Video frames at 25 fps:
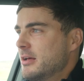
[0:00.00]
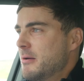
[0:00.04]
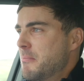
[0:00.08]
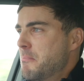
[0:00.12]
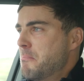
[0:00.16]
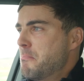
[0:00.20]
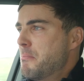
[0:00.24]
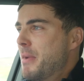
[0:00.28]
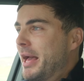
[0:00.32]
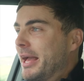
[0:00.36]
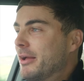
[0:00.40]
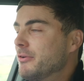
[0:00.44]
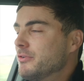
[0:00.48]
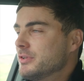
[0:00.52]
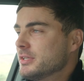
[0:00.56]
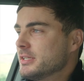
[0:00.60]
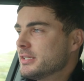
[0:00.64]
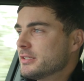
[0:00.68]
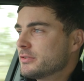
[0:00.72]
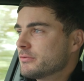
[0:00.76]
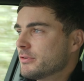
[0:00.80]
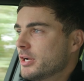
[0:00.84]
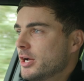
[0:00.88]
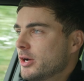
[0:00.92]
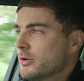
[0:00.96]

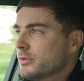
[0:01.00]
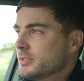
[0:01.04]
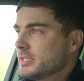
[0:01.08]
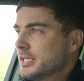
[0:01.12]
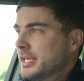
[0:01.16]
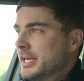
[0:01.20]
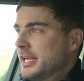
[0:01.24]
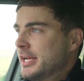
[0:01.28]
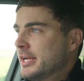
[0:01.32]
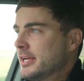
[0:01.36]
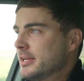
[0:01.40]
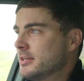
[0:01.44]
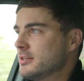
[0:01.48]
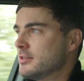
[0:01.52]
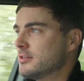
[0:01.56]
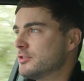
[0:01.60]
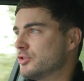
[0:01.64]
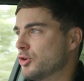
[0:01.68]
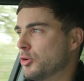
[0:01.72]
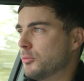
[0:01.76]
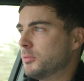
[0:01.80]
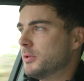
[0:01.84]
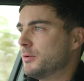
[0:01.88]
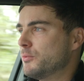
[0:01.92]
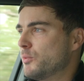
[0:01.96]
mountainous roads here in
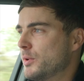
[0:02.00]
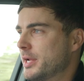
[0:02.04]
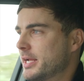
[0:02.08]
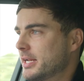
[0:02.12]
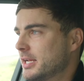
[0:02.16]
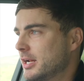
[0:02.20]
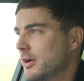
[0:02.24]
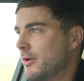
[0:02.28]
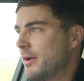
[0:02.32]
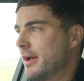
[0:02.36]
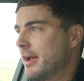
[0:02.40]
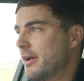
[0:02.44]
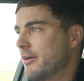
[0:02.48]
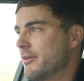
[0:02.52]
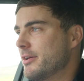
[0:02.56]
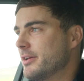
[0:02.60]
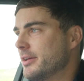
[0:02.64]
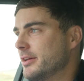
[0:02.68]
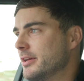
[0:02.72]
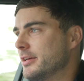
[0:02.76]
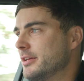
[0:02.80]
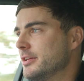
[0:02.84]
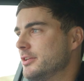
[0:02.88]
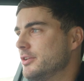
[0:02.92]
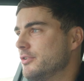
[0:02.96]
Dublin Wicklow
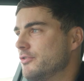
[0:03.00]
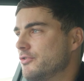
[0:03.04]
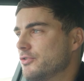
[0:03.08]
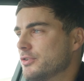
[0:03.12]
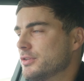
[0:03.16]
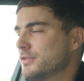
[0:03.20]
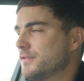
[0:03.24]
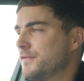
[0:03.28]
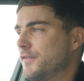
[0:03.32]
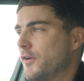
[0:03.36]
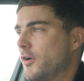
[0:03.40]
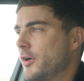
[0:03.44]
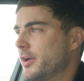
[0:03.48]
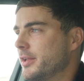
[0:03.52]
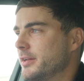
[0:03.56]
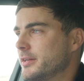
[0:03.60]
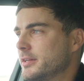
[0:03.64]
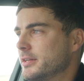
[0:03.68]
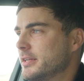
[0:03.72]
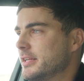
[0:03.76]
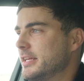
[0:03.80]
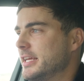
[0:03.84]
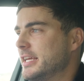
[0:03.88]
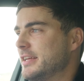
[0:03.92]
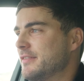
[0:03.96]
area, you just find
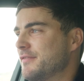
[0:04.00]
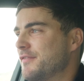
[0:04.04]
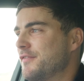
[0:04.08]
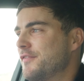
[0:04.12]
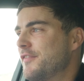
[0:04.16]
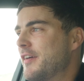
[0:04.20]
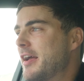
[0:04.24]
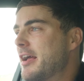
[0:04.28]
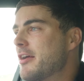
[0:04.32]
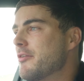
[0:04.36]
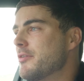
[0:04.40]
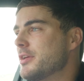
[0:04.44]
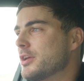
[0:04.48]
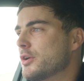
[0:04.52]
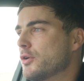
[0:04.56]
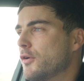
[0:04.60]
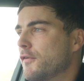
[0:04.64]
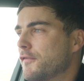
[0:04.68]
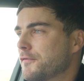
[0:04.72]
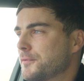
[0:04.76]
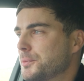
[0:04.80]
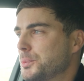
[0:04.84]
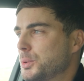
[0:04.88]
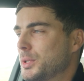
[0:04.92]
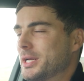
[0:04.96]
it very
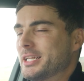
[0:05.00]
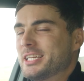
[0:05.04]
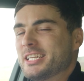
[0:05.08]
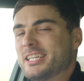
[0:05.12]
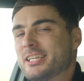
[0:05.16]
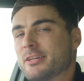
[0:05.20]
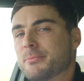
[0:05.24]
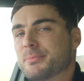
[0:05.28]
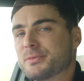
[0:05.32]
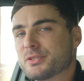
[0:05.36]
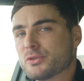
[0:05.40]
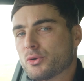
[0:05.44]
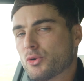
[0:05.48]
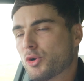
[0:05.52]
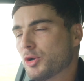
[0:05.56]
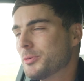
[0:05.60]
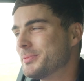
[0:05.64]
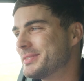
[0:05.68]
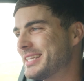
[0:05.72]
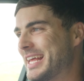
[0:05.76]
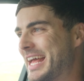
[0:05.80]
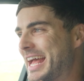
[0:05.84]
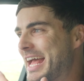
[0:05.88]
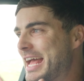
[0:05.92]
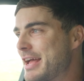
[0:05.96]
comfortable and it
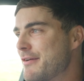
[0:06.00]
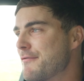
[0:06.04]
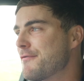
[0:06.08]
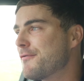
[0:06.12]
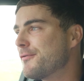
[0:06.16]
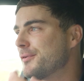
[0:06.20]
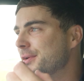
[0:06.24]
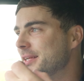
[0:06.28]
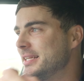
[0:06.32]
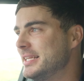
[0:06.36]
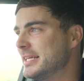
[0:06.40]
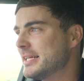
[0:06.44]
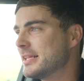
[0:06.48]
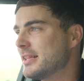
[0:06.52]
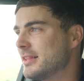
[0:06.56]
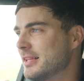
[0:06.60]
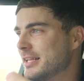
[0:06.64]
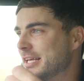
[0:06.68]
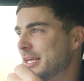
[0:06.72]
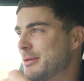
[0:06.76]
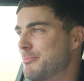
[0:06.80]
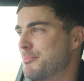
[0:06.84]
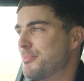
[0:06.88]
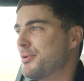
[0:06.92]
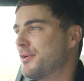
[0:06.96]
absorbs every little
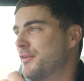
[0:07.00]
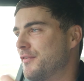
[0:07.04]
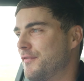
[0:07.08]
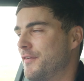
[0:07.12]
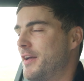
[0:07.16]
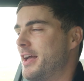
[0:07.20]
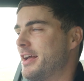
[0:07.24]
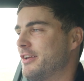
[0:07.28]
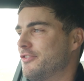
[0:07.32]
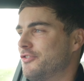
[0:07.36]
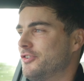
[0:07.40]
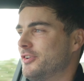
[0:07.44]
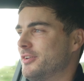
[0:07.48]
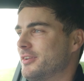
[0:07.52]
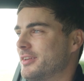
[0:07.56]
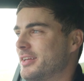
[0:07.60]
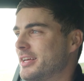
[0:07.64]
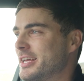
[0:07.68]
imperfection.